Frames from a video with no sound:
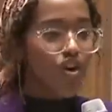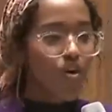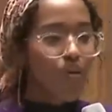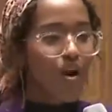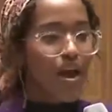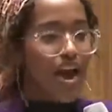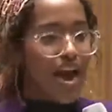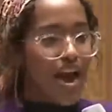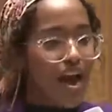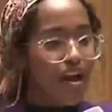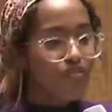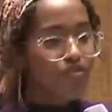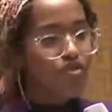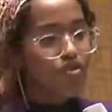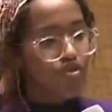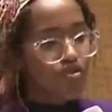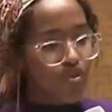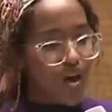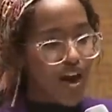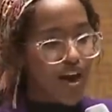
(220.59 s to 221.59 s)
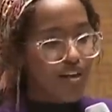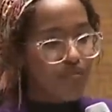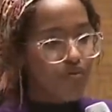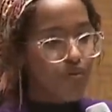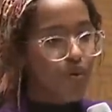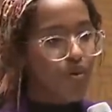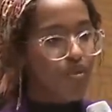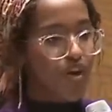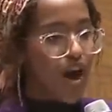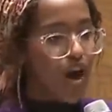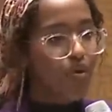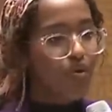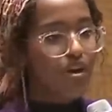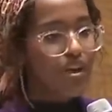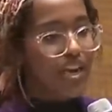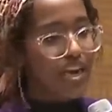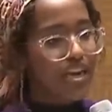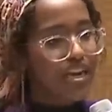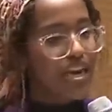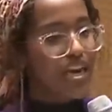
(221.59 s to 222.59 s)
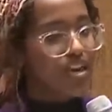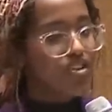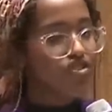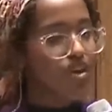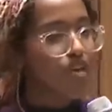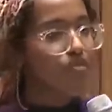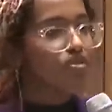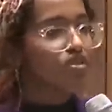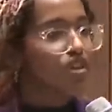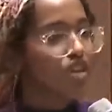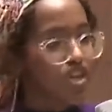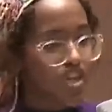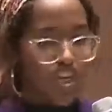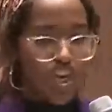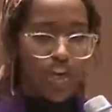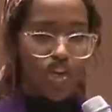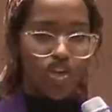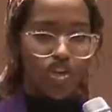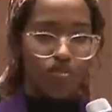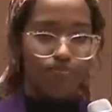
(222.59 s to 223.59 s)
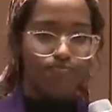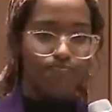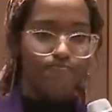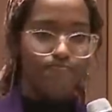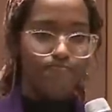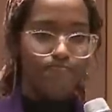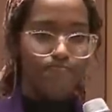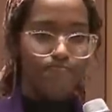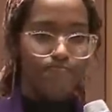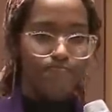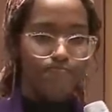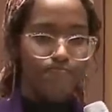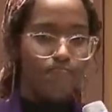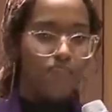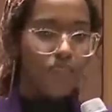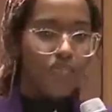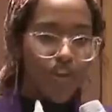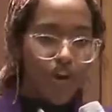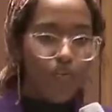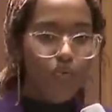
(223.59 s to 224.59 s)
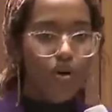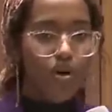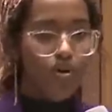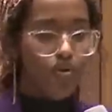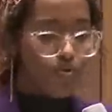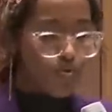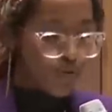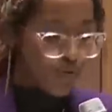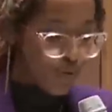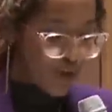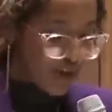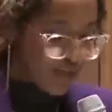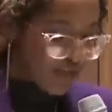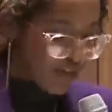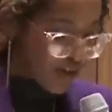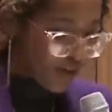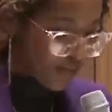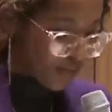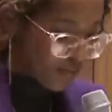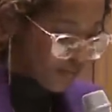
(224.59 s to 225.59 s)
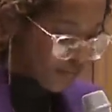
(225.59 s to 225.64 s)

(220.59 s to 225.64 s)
don't have to drive without getting a driver's education. They want to do the right thing.